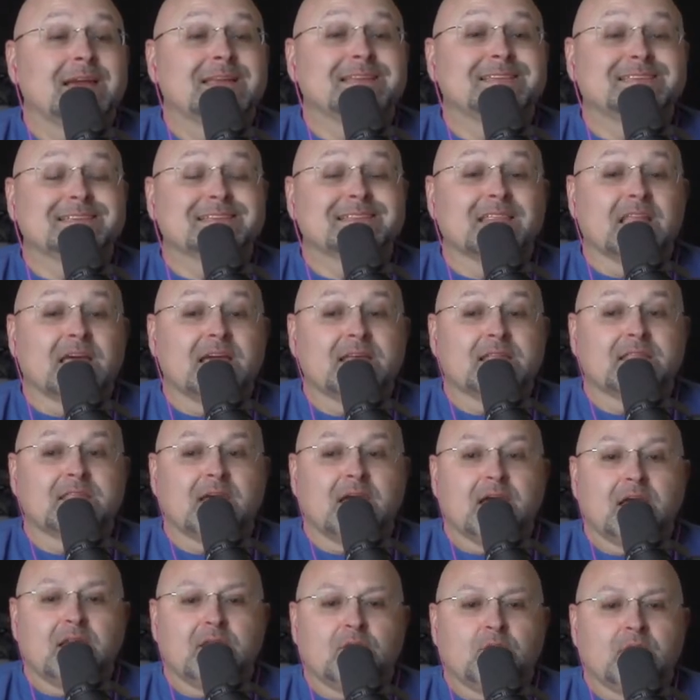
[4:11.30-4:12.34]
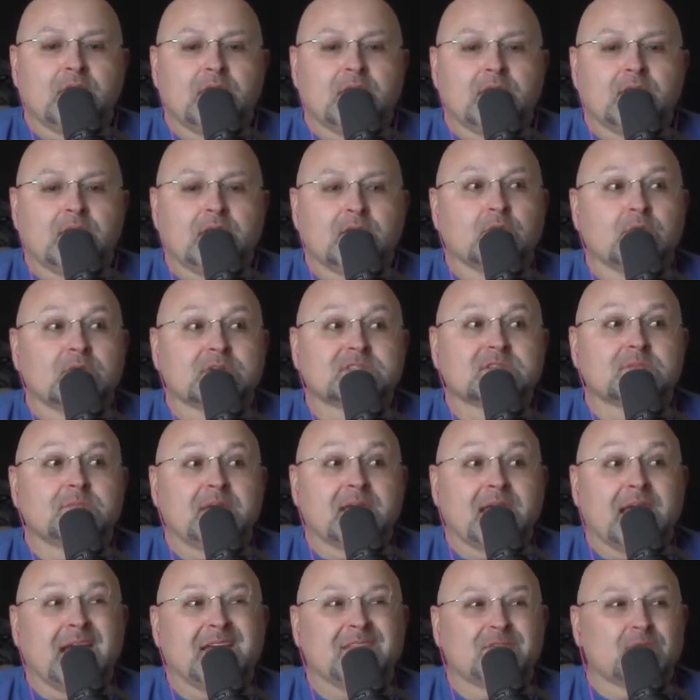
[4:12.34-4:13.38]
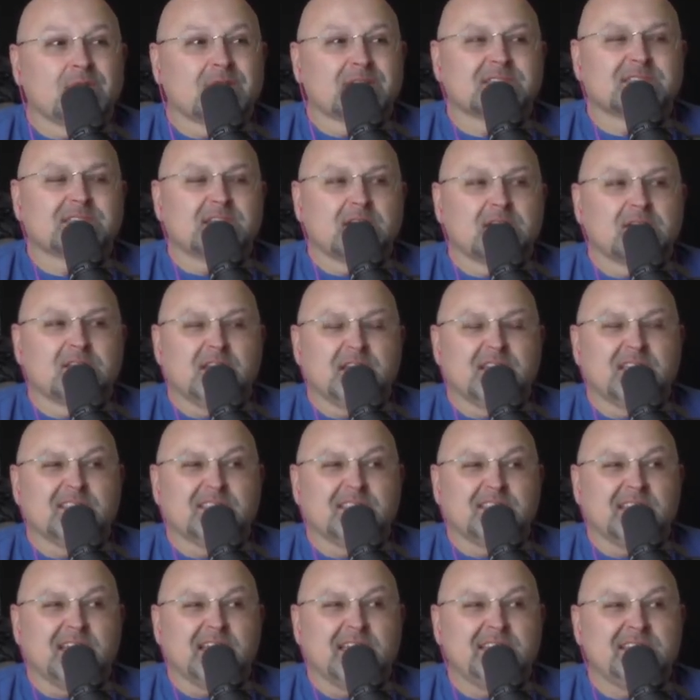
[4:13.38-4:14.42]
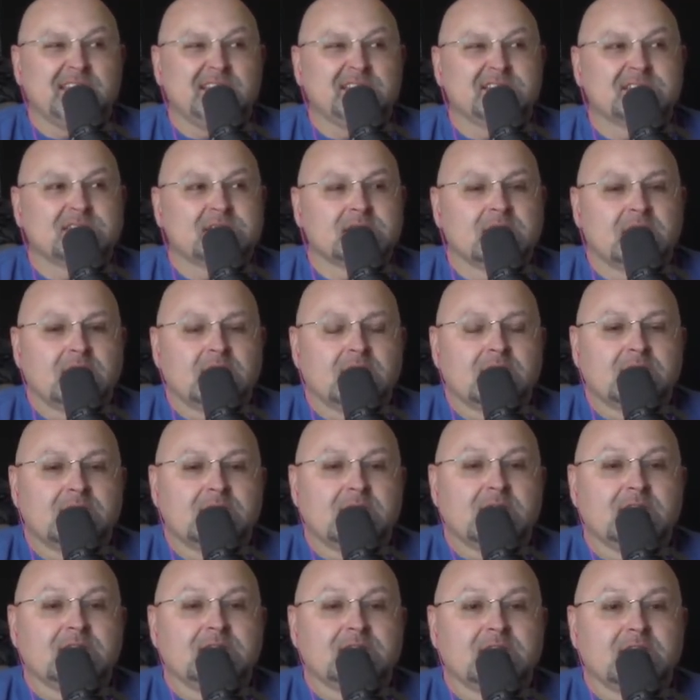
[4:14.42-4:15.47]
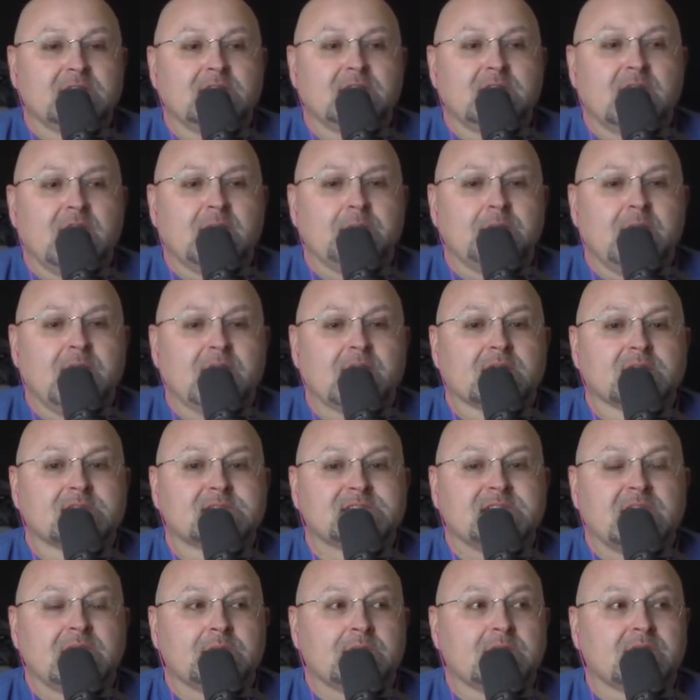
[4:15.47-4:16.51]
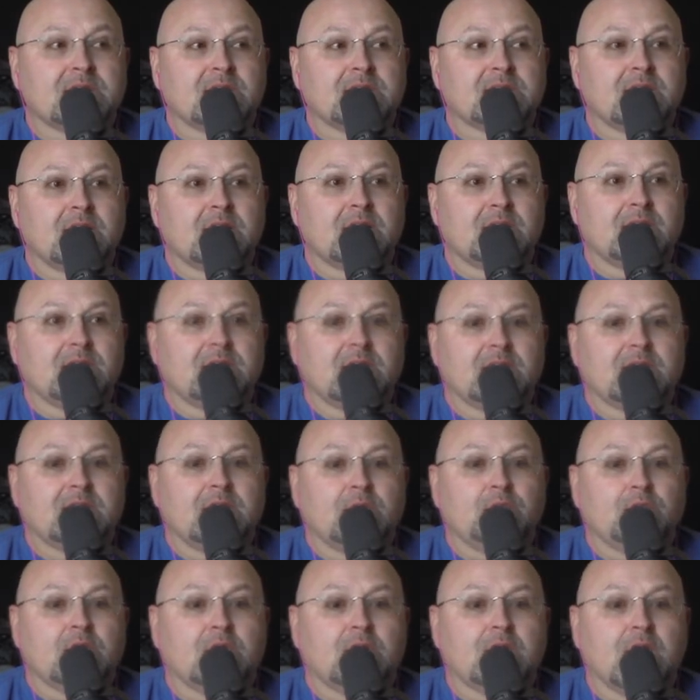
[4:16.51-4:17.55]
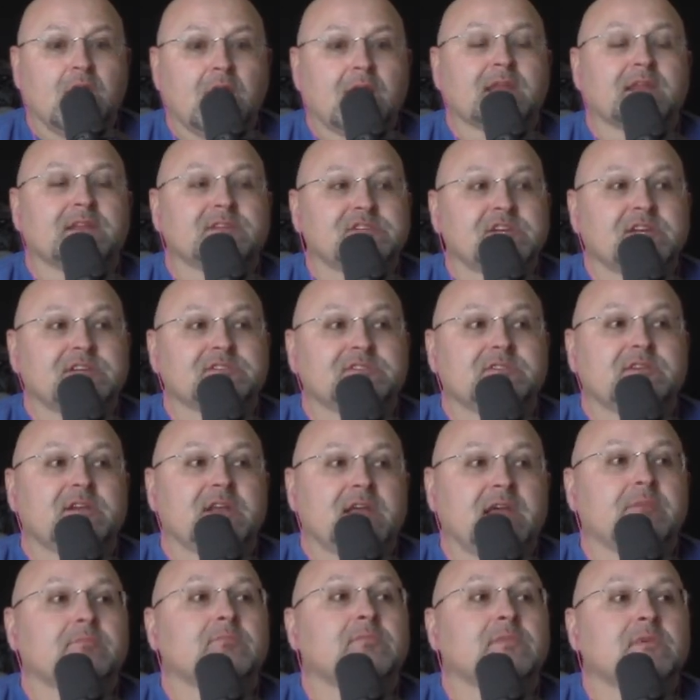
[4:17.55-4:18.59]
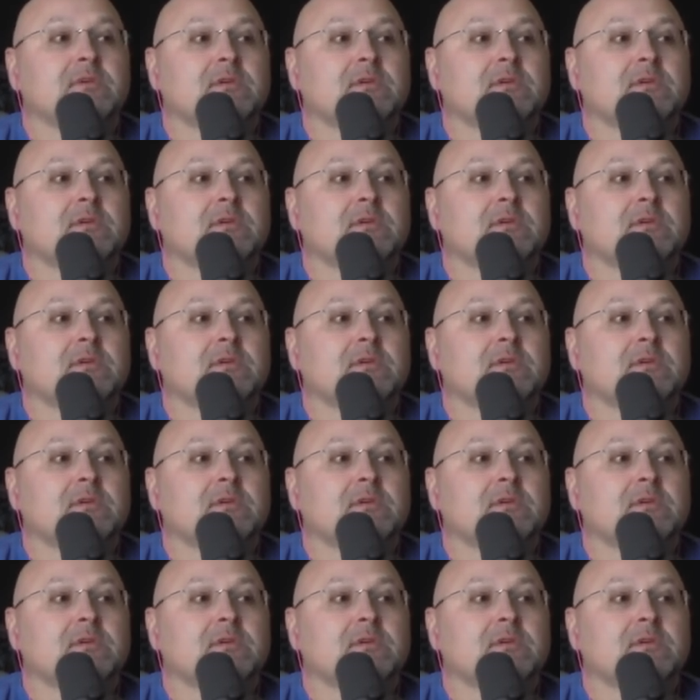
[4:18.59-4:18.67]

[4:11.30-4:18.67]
did like that when there was the big anthrax scare, like in the '90s. They did make a statement that they that they were not going to change their name.